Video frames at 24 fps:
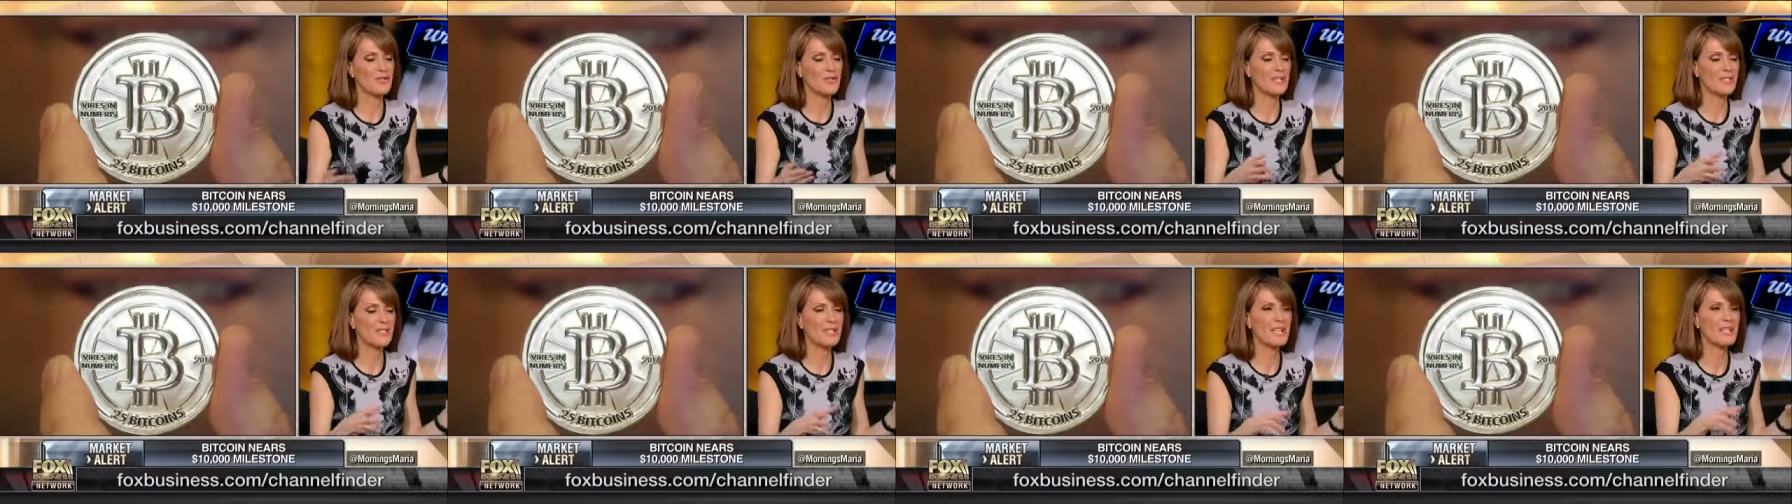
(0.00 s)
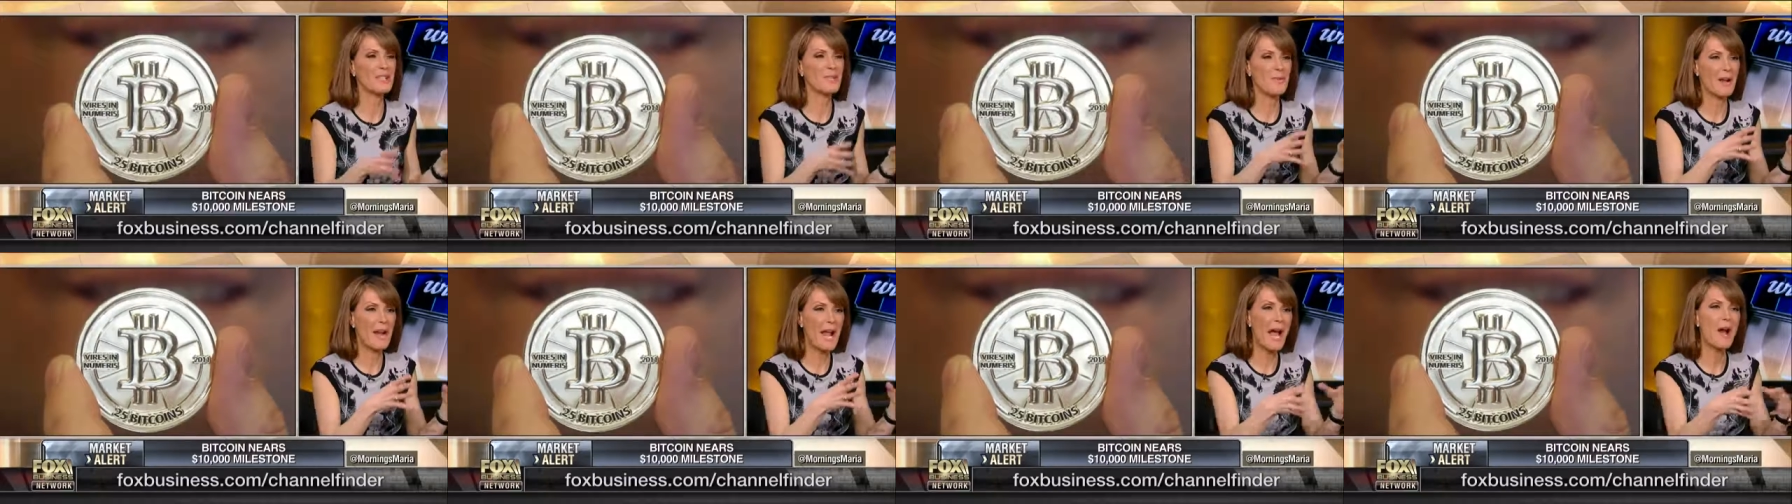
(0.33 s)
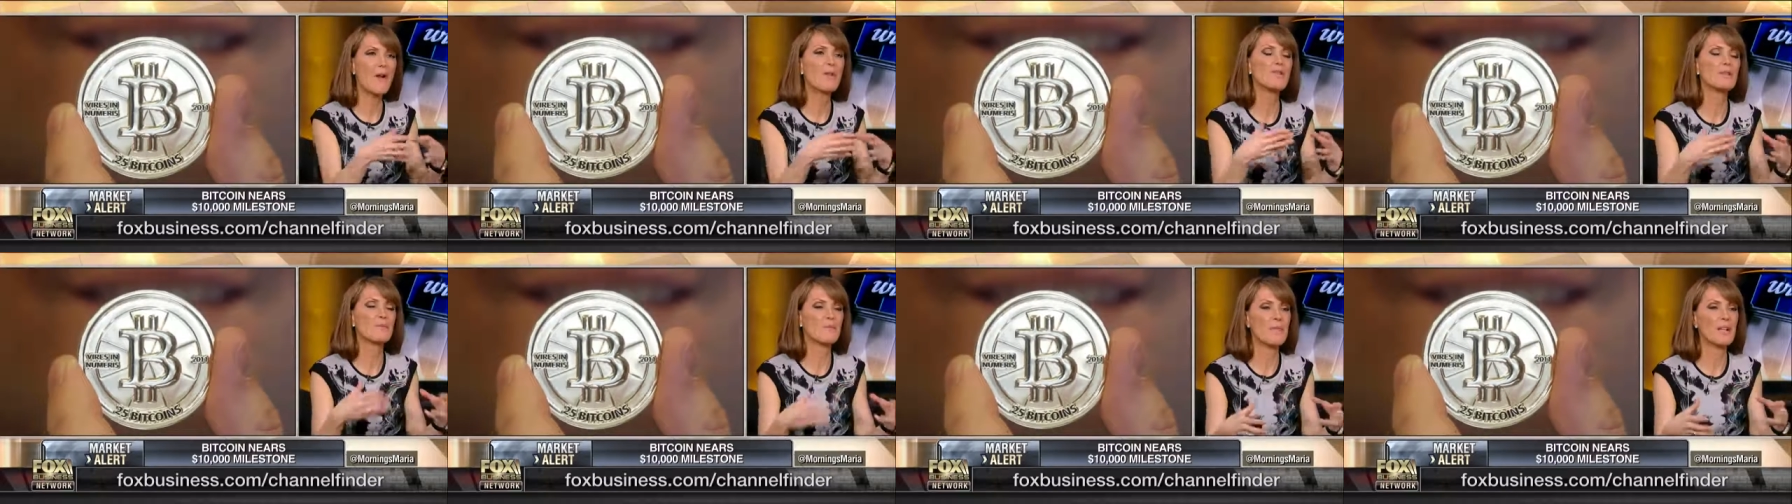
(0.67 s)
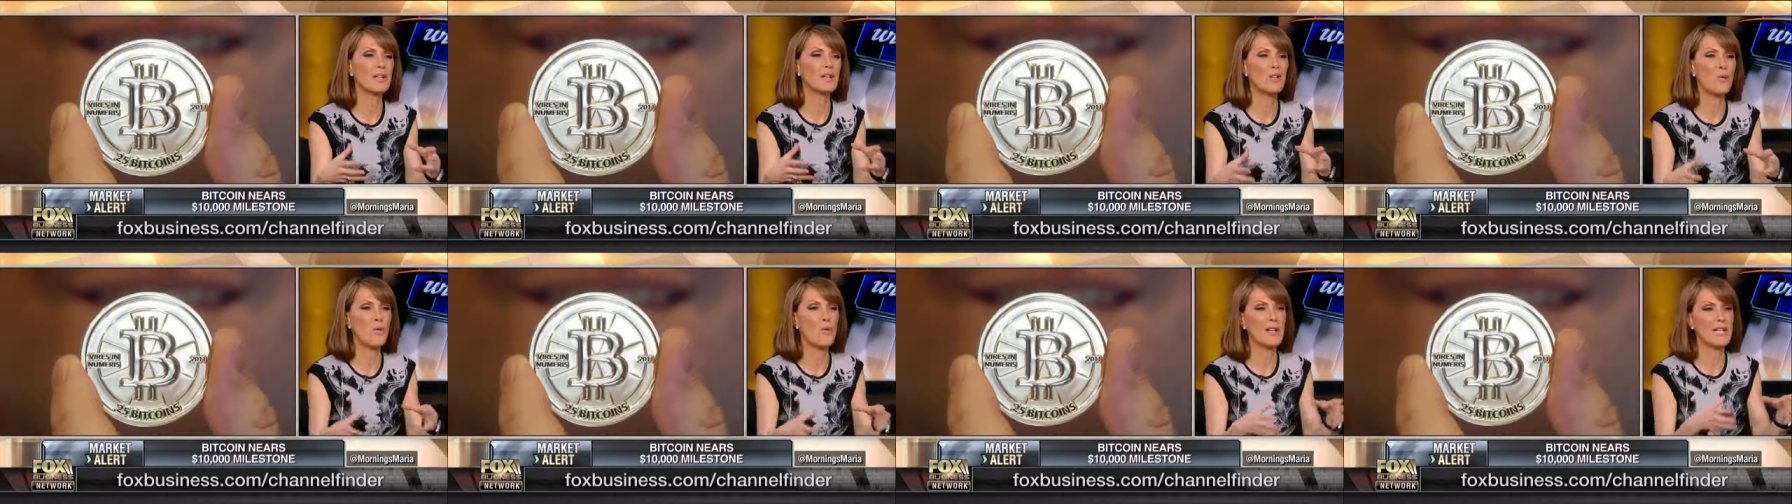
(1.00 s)
success. But how is
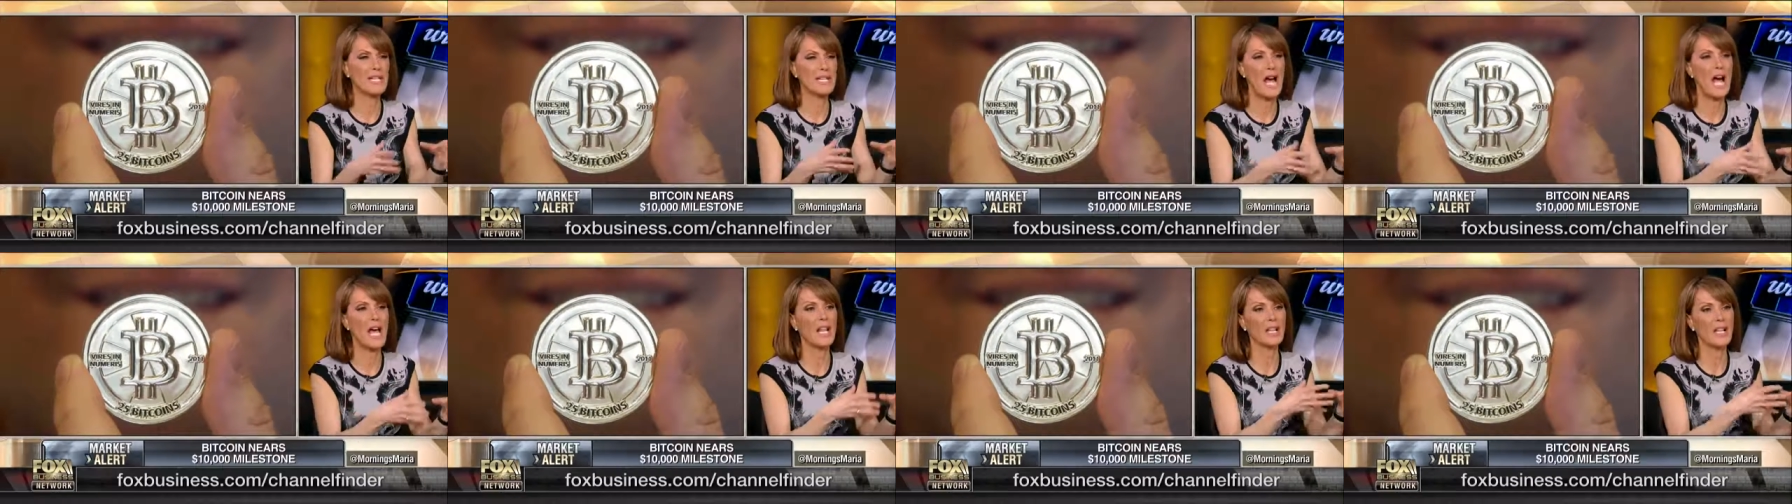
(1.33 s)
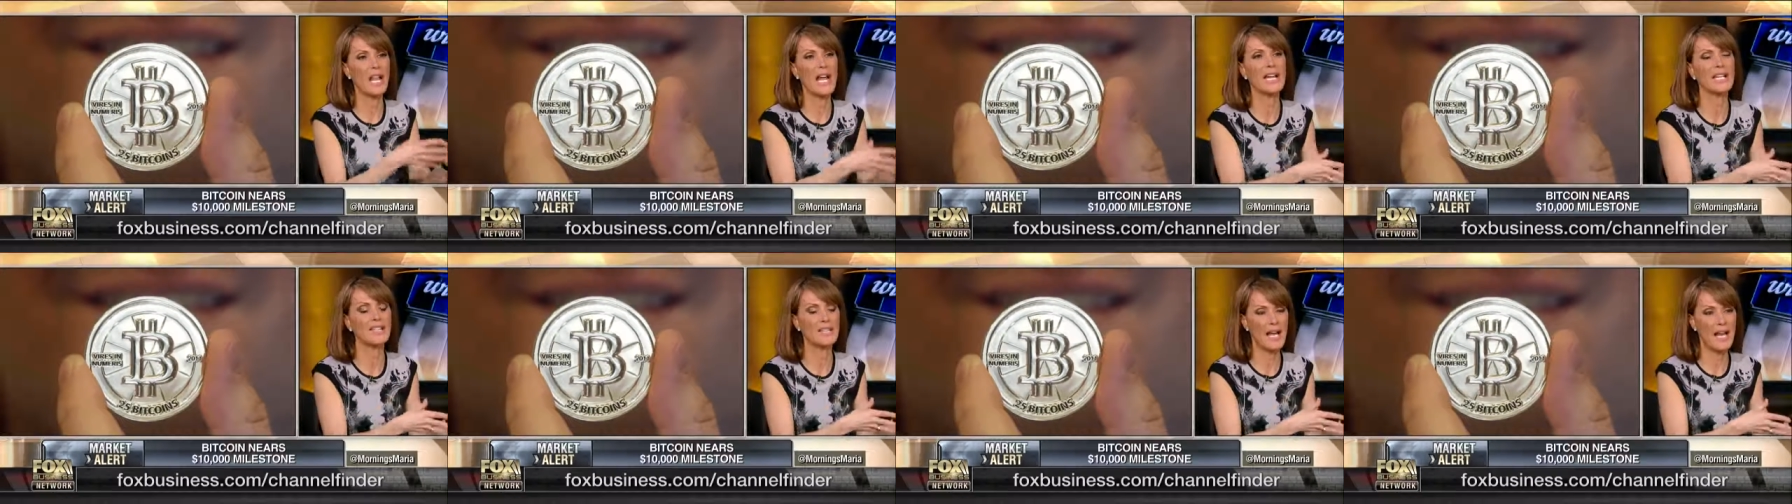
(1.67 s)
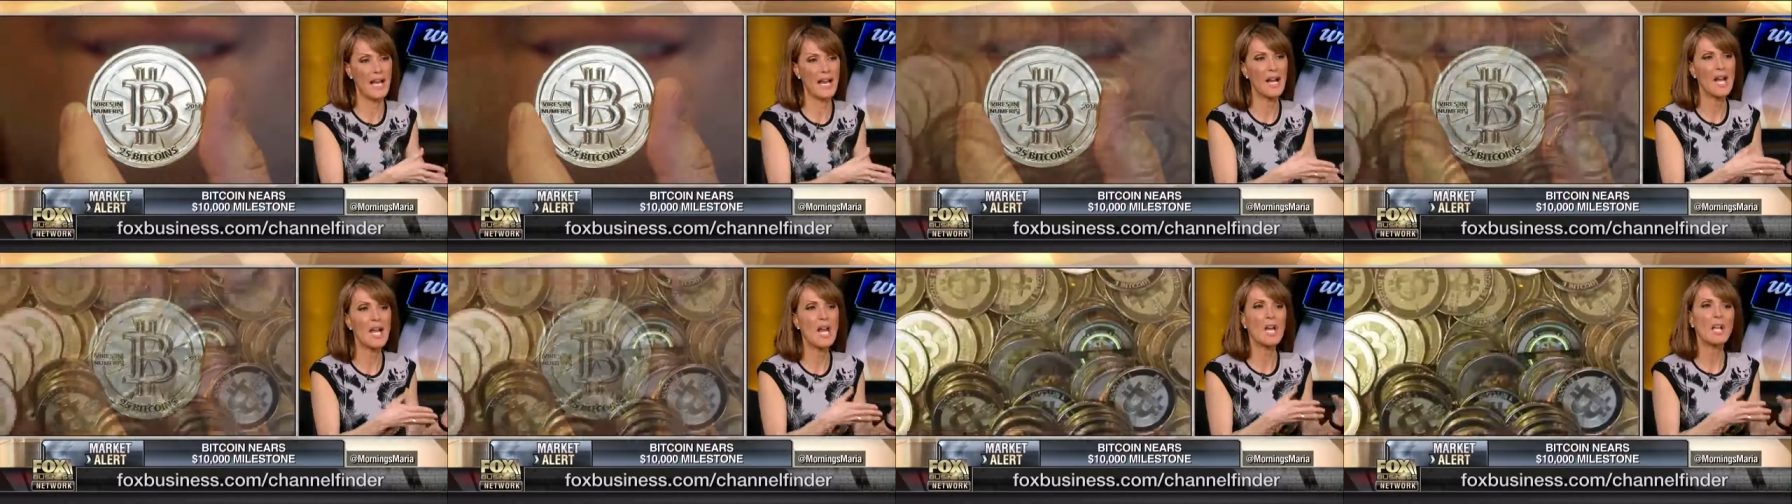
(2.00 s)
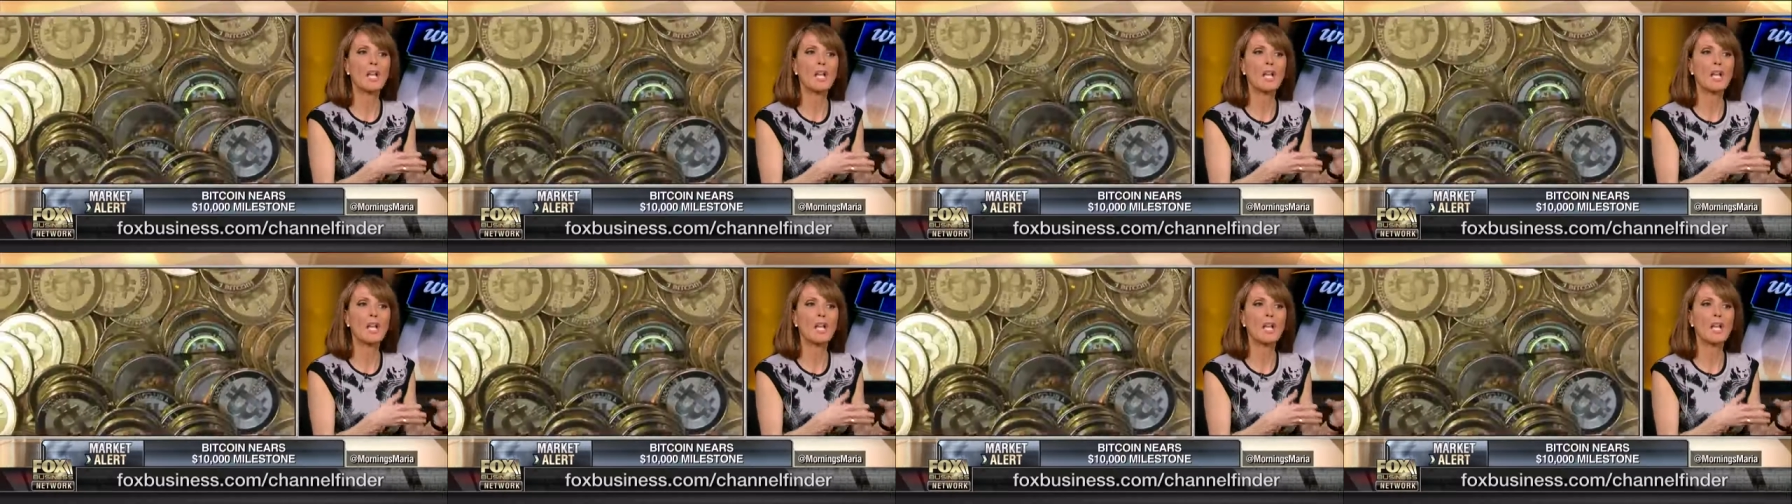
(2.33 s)
Bitcoin not like that?